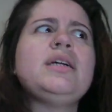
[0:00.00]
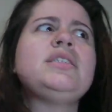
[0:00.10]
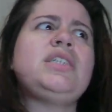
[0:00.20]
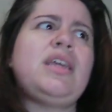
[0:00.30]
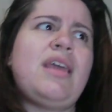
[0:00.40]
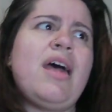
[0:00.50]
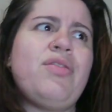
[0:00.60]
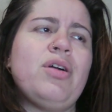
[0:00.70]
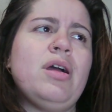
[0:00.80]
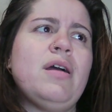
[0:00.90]

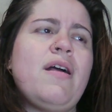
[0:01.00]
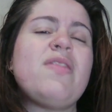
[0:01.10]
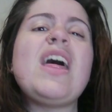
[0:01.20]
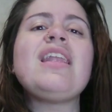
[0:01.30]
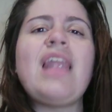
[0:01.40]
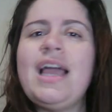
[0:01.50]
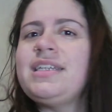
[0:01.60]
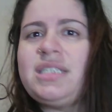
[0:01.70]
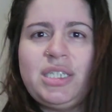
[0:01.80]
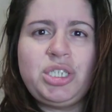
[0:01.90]
together that
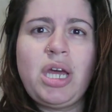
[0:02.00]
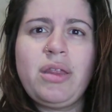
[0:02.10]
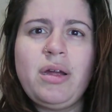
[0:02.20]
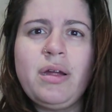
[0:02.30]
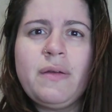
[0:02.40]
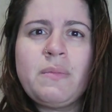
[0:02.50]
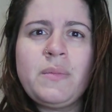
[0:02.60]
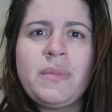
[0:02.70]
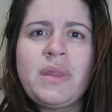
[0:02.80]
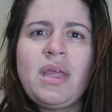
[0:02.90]
likes each other.
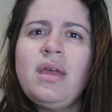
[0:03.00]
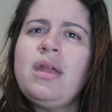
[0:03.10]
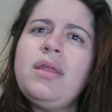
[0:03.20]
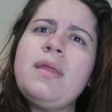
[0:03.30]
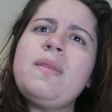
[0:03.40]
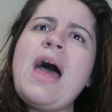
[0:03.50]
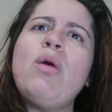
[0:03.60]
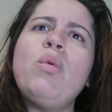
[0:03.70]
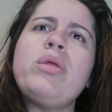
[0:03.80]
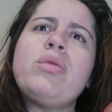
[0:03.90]
And I think
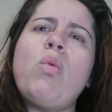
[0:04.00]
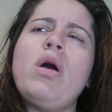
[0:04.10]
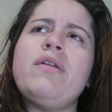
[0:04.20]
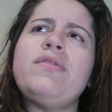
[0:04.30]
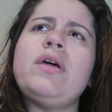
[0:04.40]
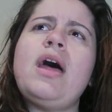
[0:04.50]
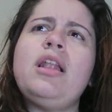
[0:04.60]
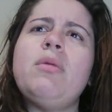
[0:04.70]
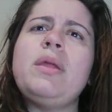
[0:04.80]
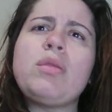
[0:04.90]
that was one of the
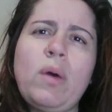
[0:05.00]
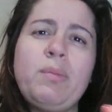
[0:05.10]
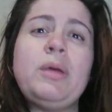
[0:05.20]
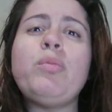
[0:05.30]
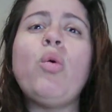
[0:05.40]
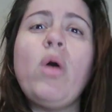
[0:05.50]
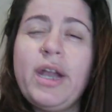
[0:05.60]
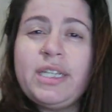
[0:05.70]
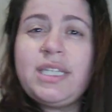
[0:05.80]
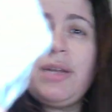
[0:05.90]
elements why people
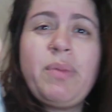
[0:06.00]
wanted Ted